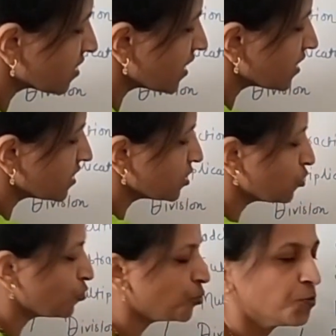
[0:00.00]
that
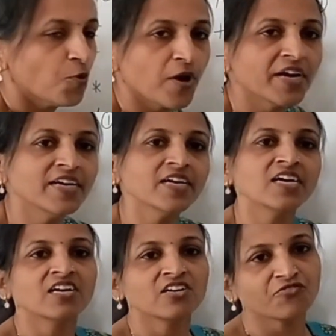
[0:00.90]
is two point
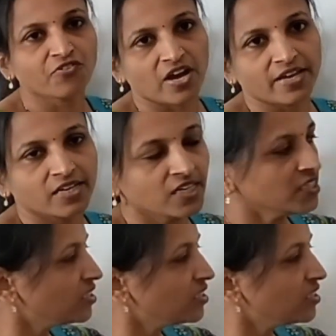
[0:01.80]
five.